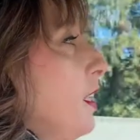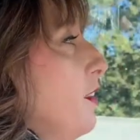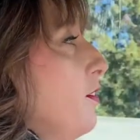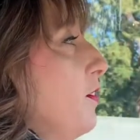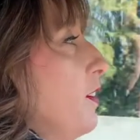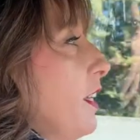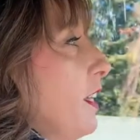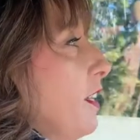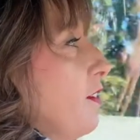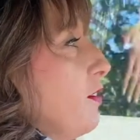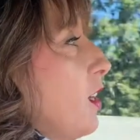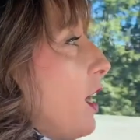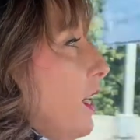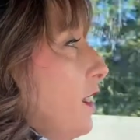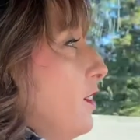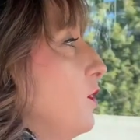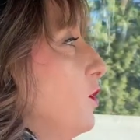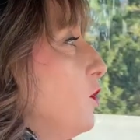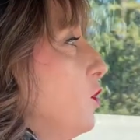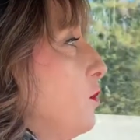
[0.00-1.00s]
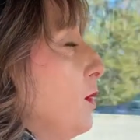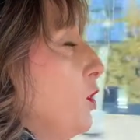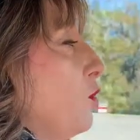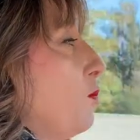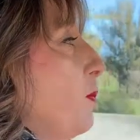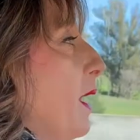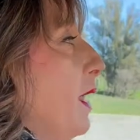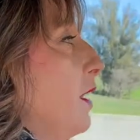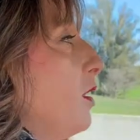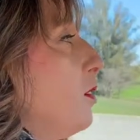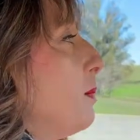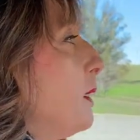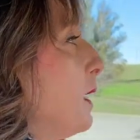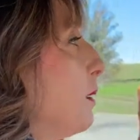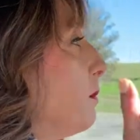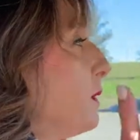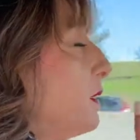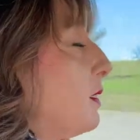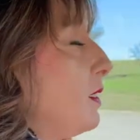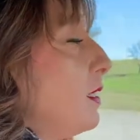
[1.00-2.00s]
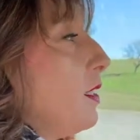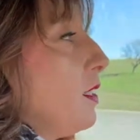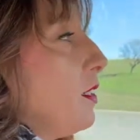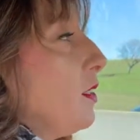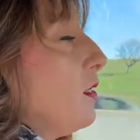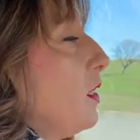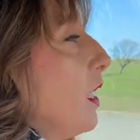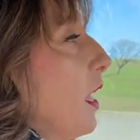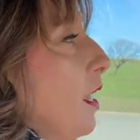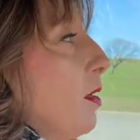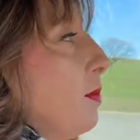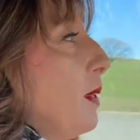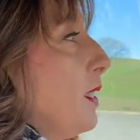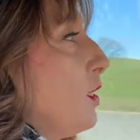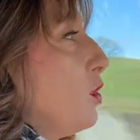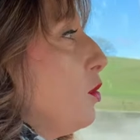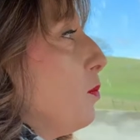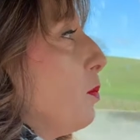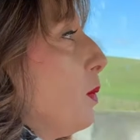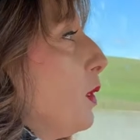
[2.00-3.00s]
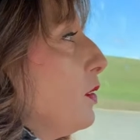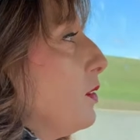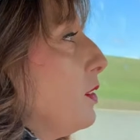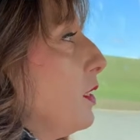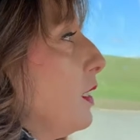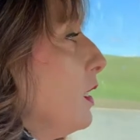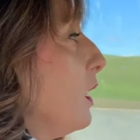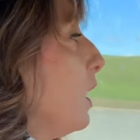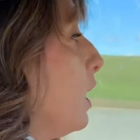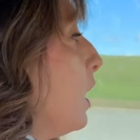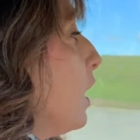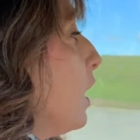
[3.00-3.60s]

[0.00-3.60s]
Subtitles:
and I feel like I've gotten so much better, but I'm still not a patient person.